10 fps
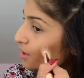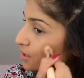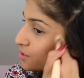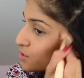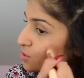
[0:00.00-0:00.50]
but
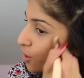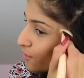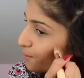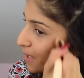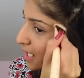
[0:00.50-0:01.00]
it's
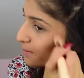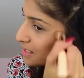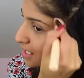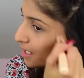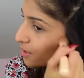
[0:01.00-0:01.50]
so
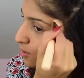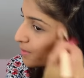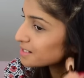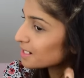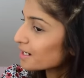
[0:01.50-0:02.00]
pigmented, oh
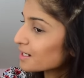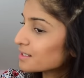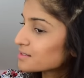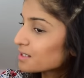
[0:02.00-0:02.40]
my days.